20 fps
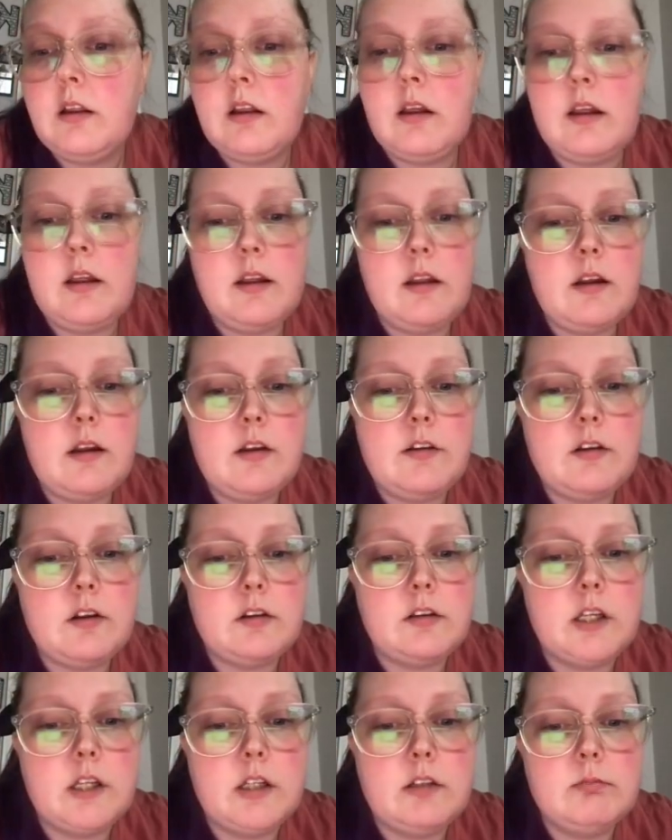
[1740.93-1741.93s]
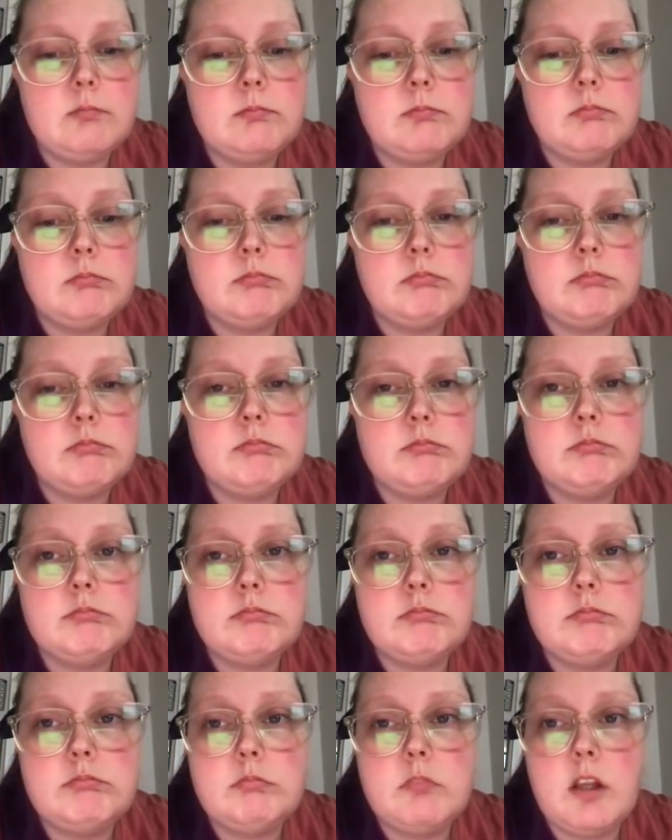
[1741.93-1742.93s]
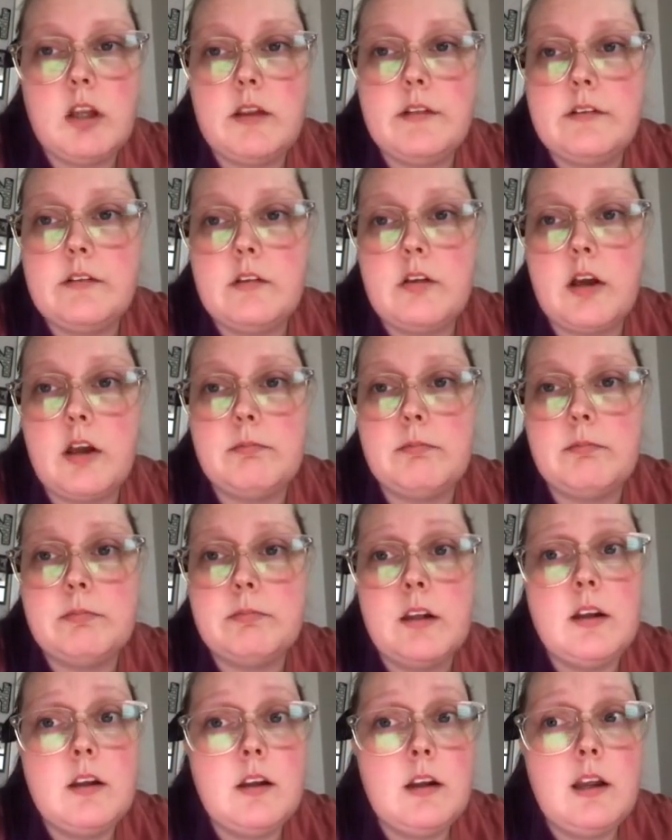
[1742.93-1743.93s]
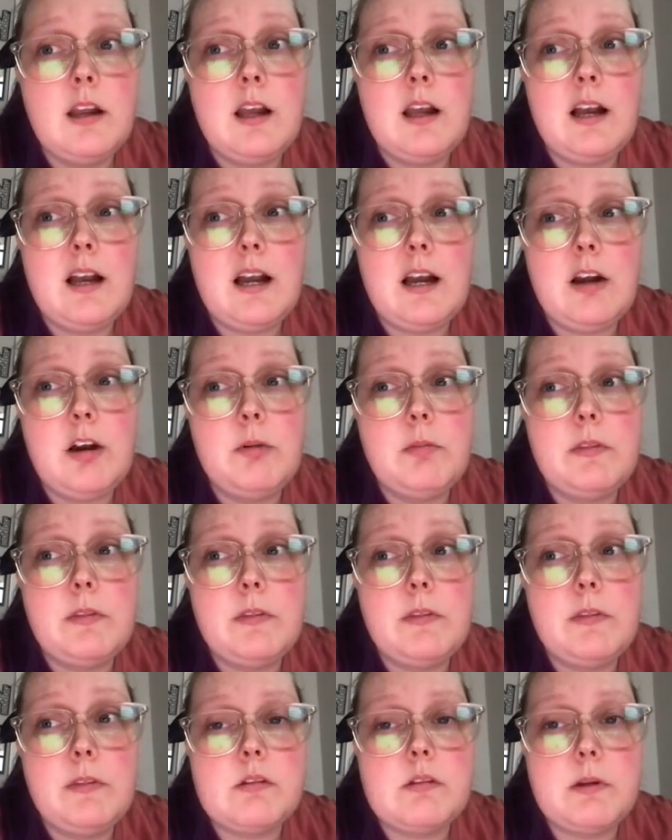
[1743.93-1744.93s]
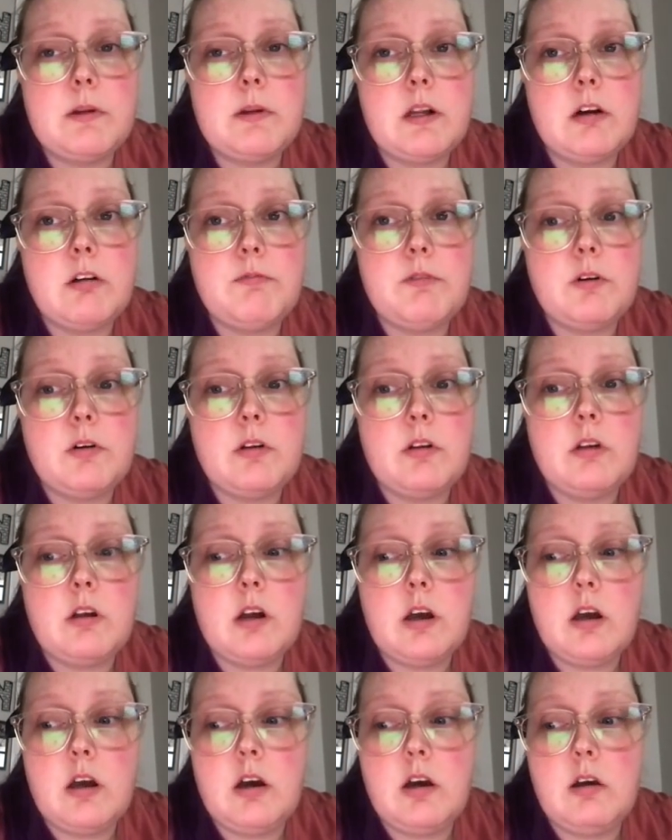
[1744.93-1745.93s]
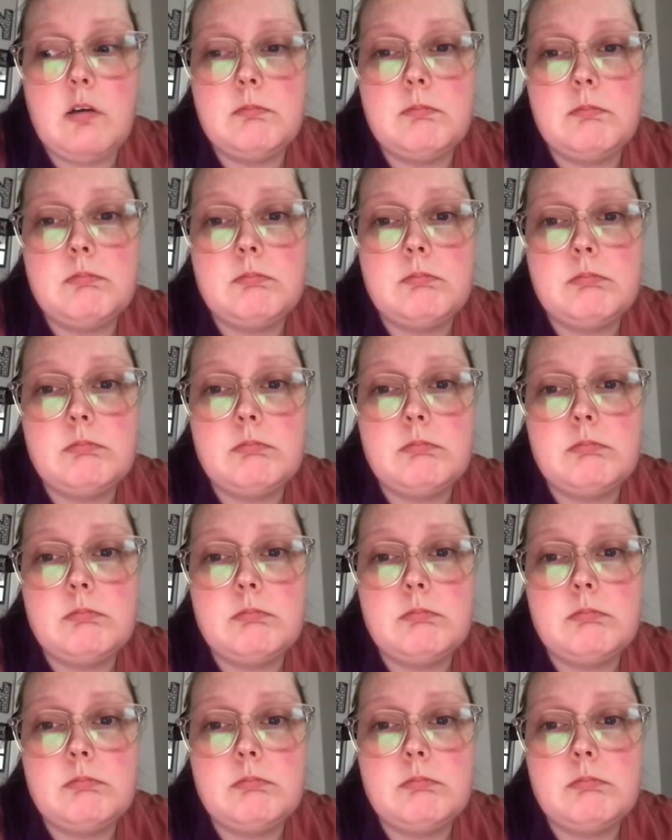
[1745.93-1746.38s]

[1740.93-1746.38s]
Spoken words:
And it's all done. Nice. Okay. I hope that this has been helpful. Comment.